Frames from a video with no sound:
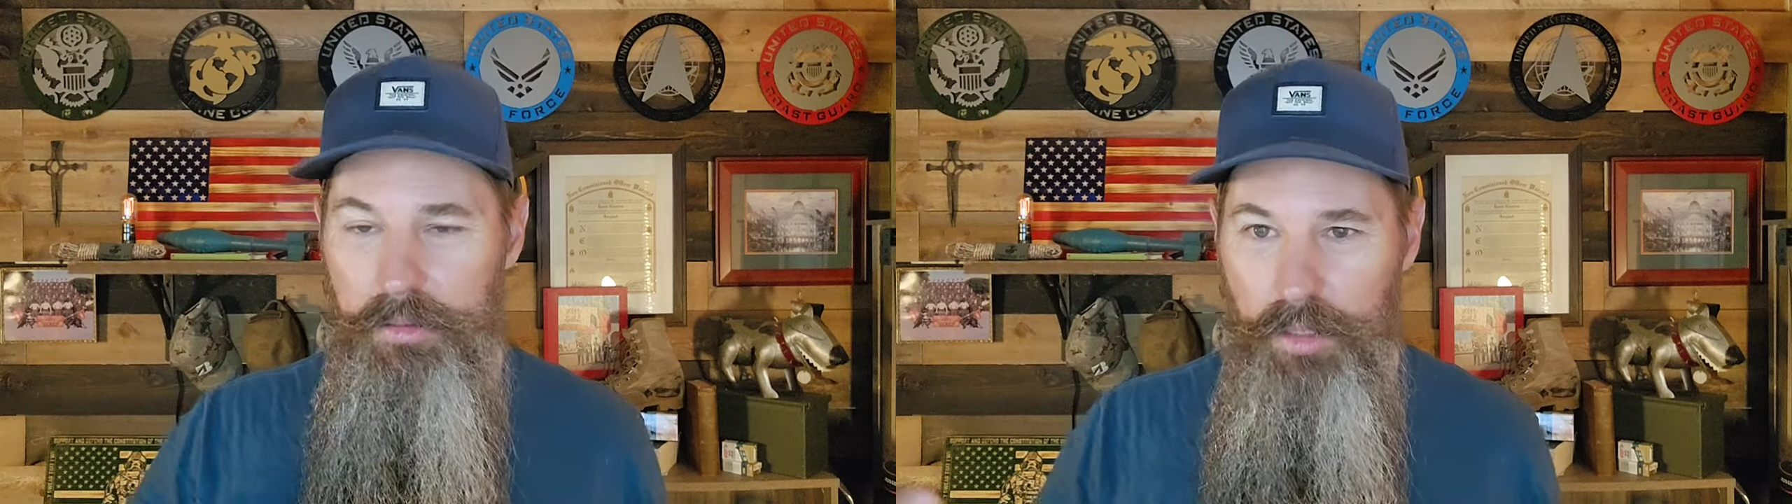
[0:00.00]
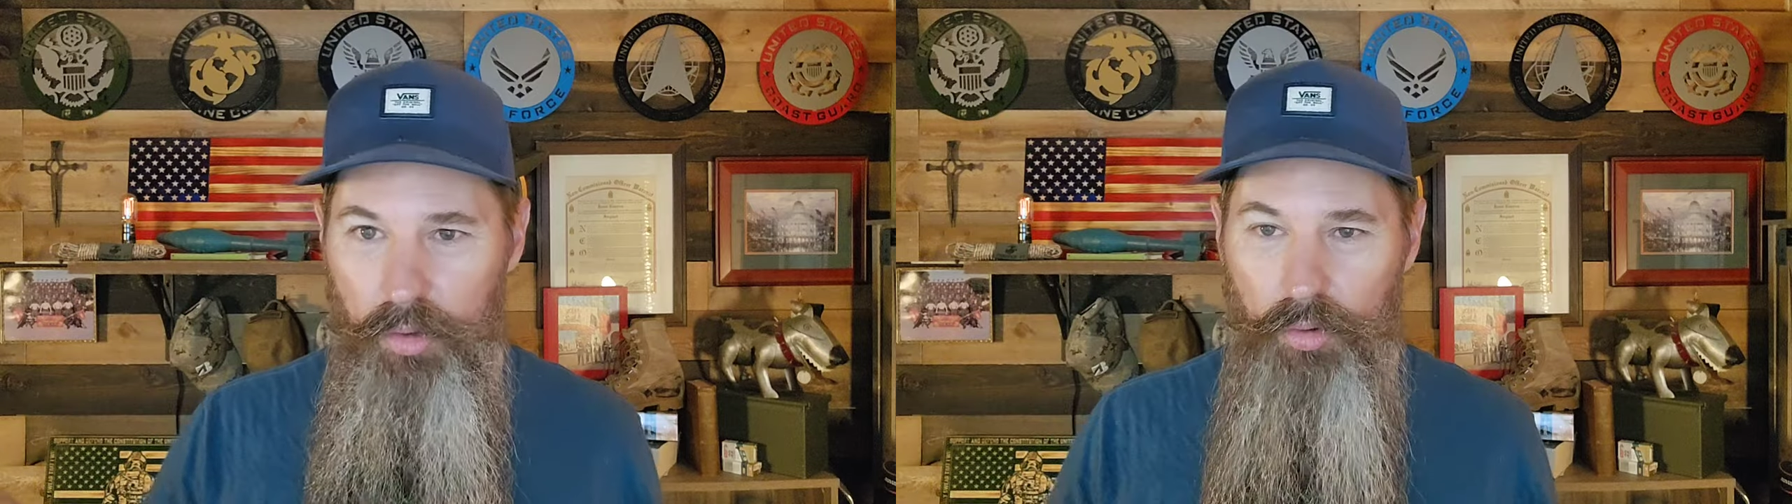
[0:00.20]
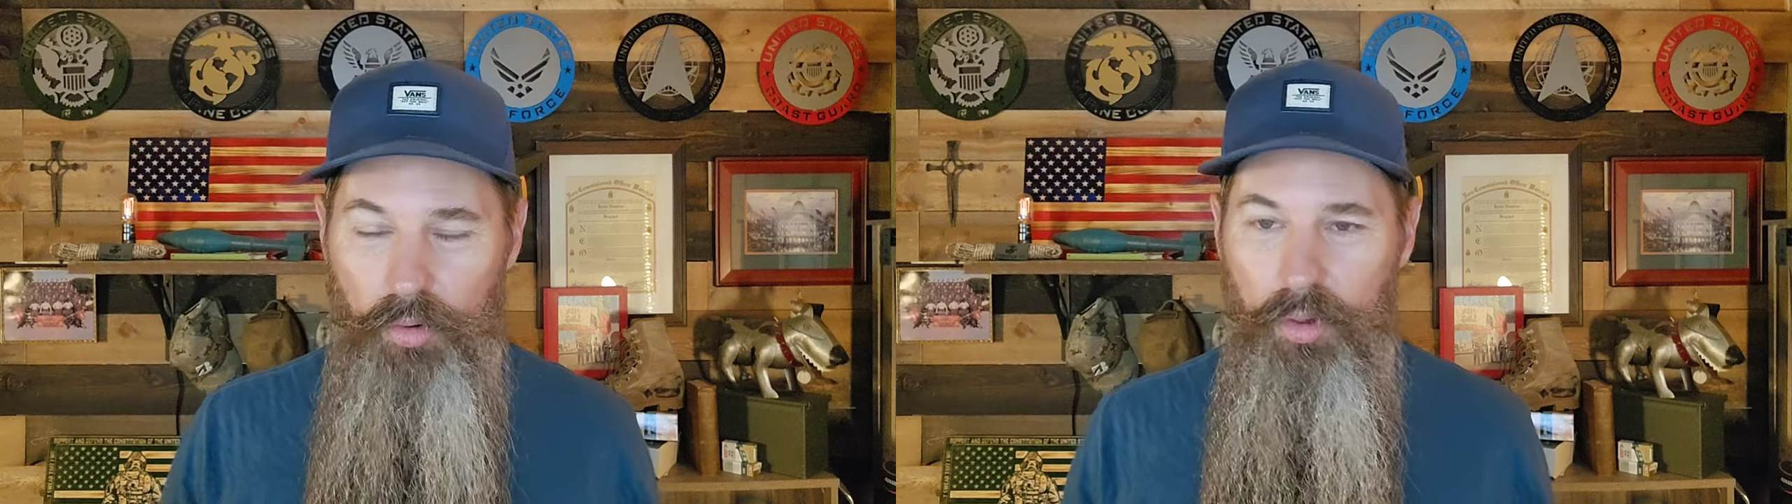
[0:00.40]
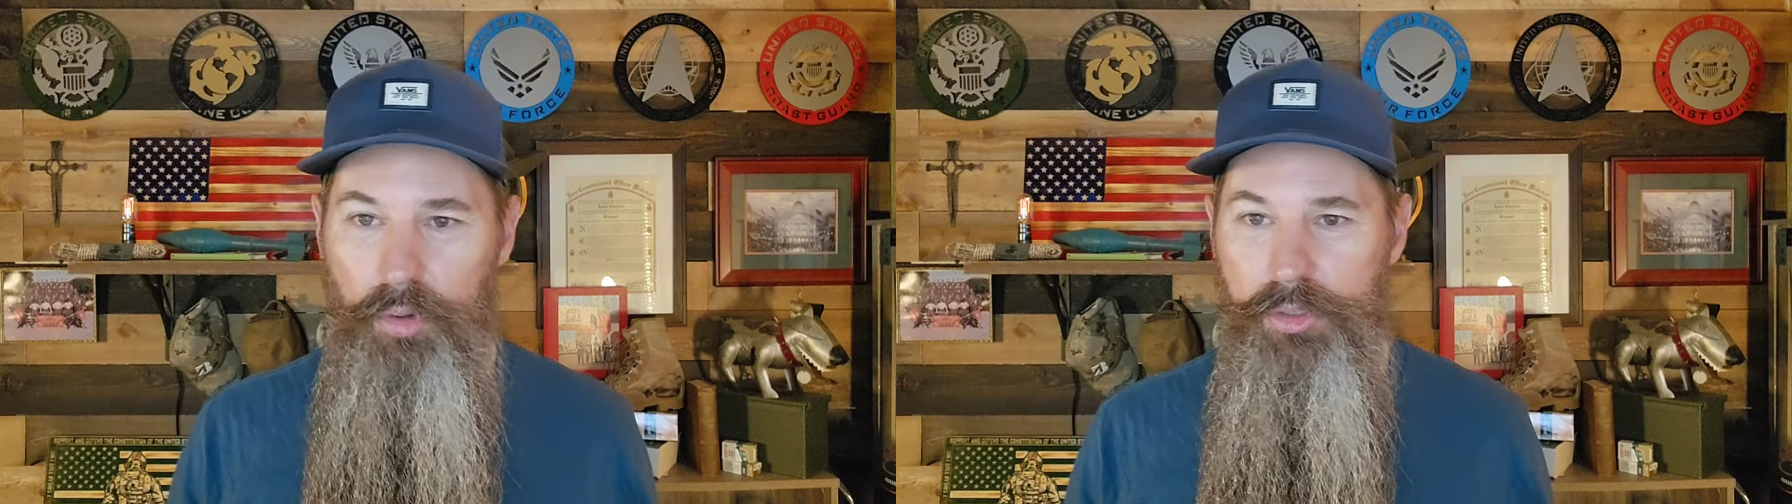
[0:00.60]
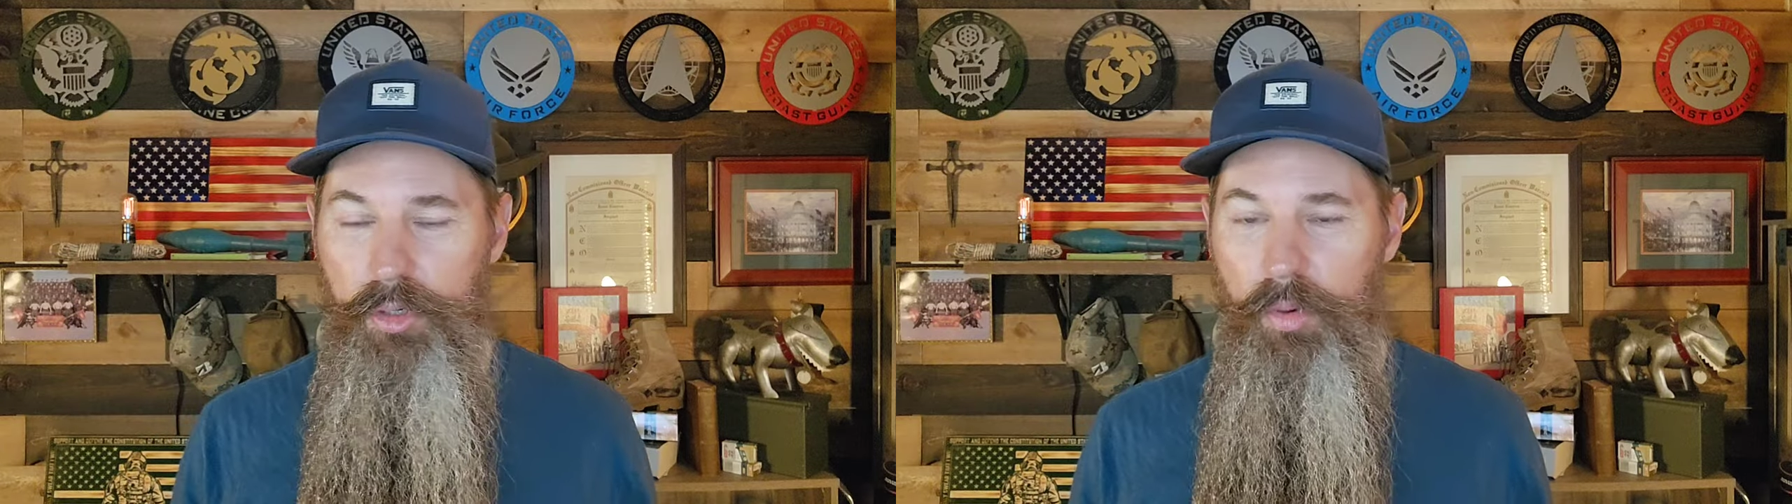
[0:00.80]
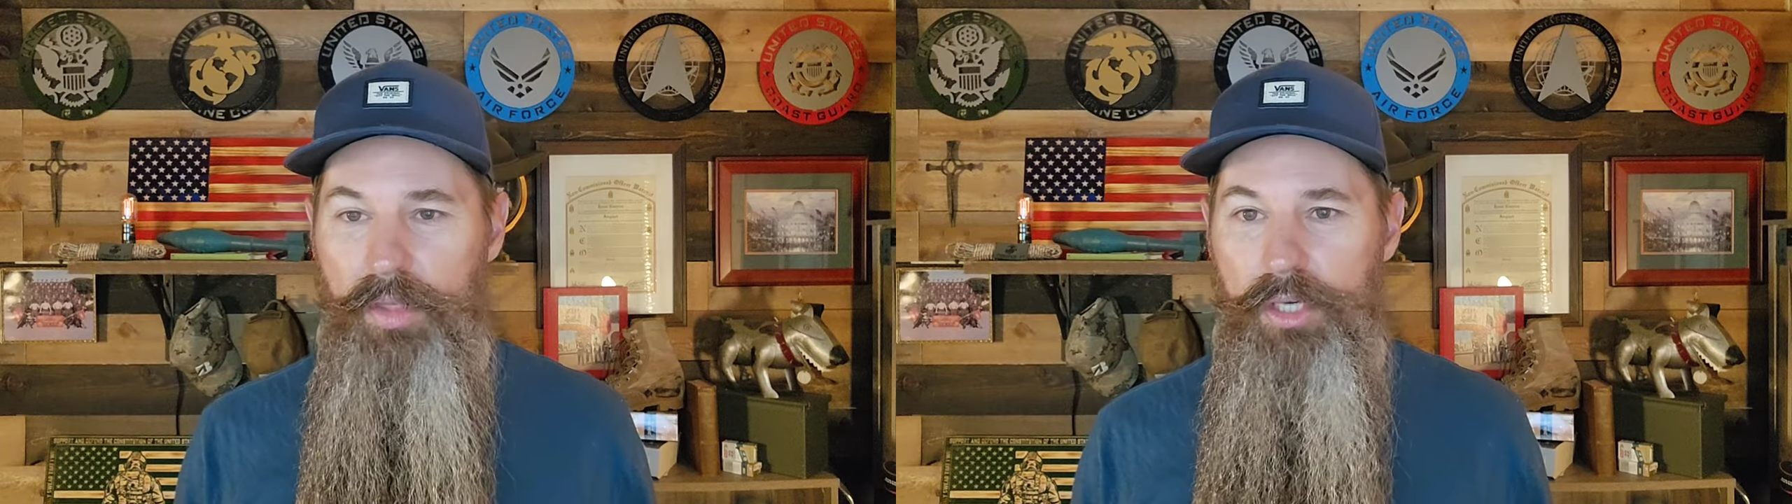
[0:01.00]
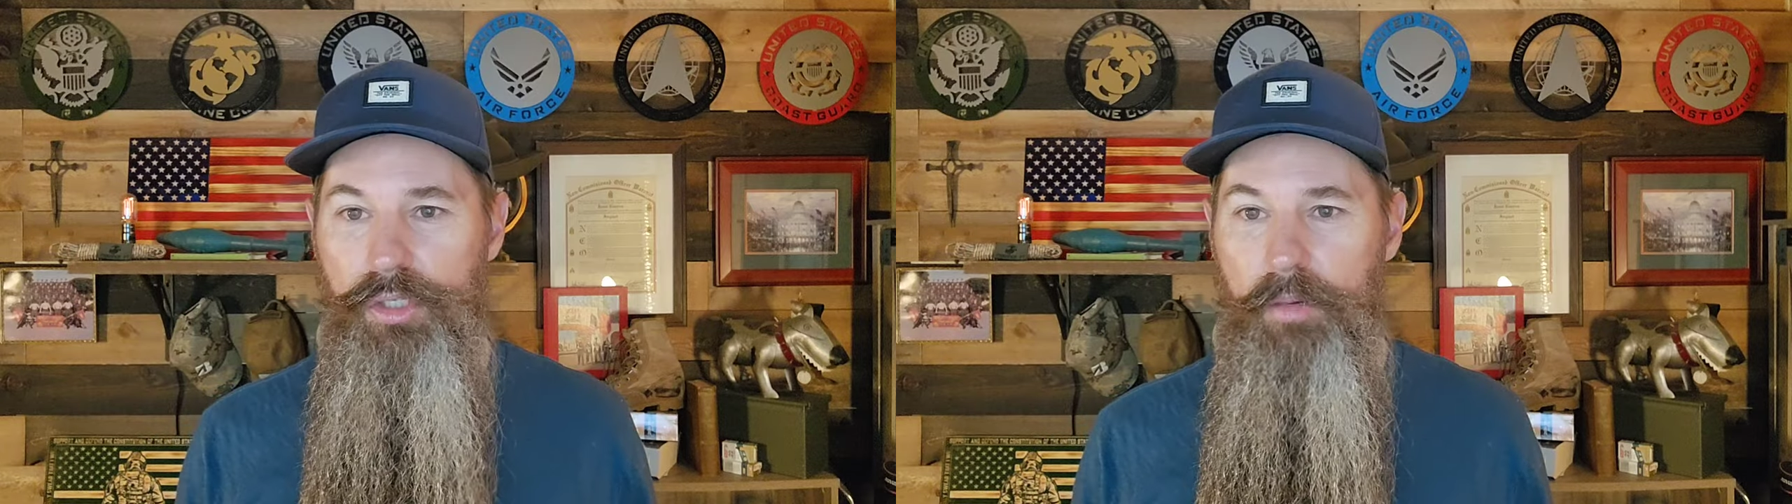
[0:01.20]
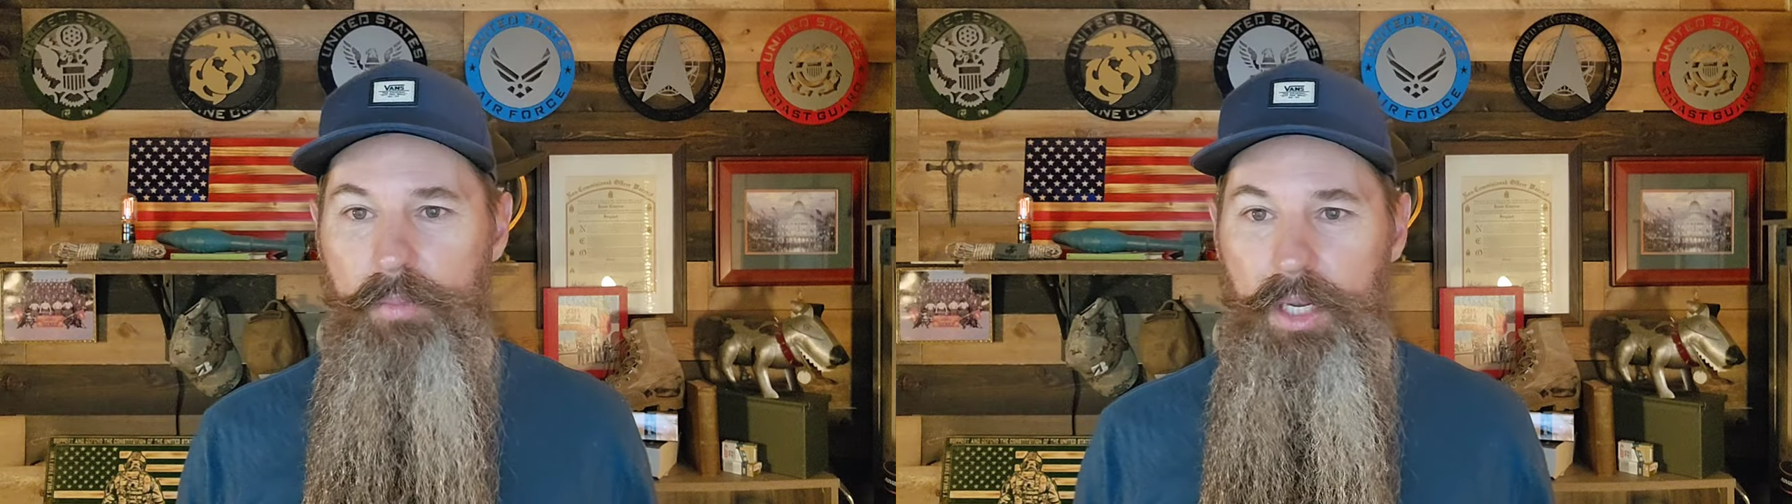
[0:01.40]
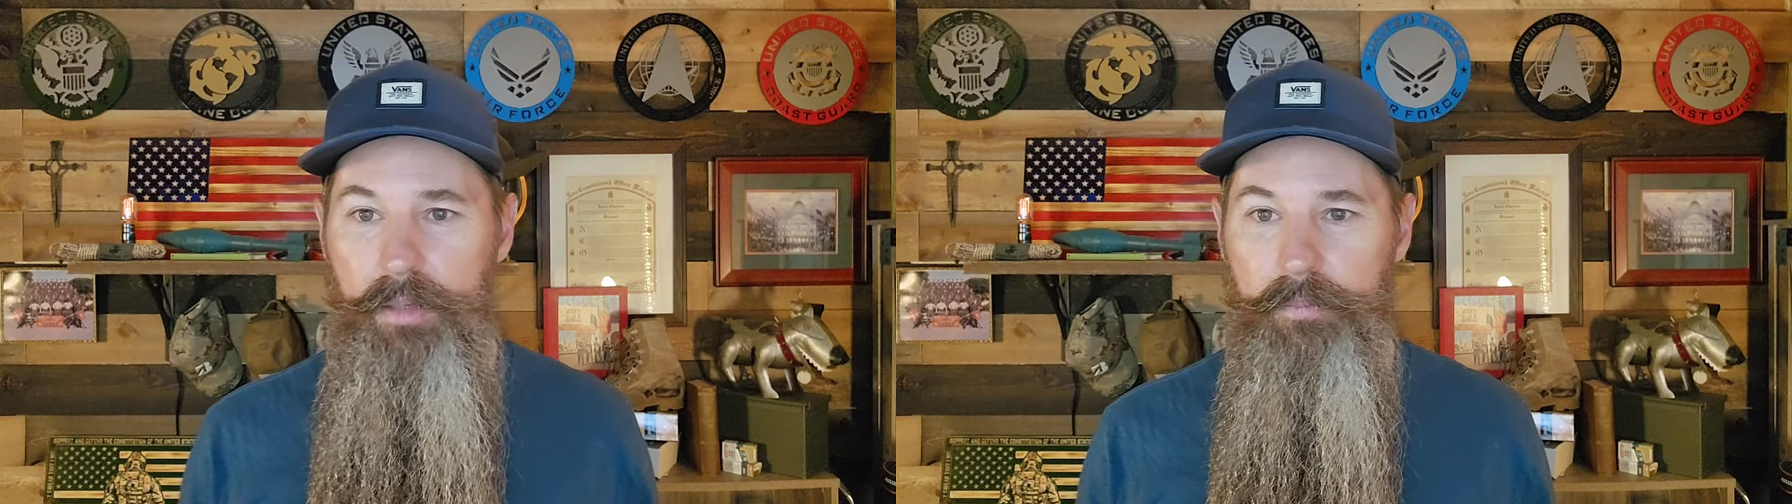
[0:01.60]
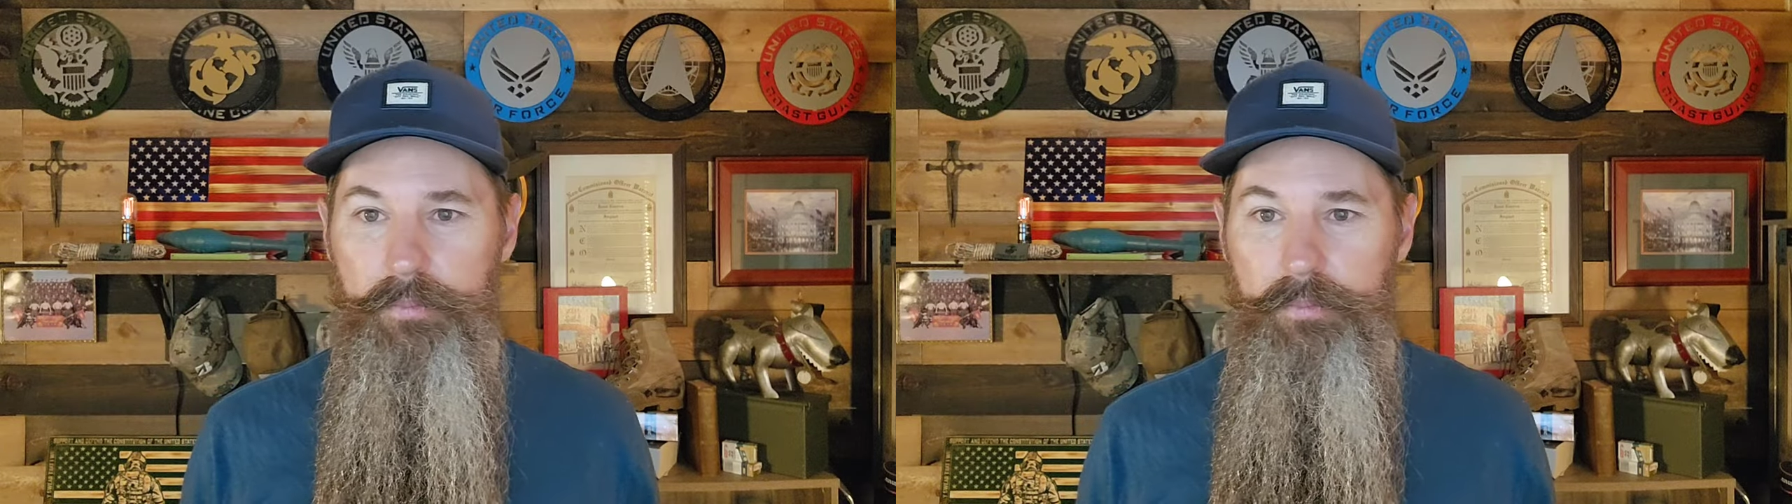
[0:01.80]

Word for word: a little closer to where they should be.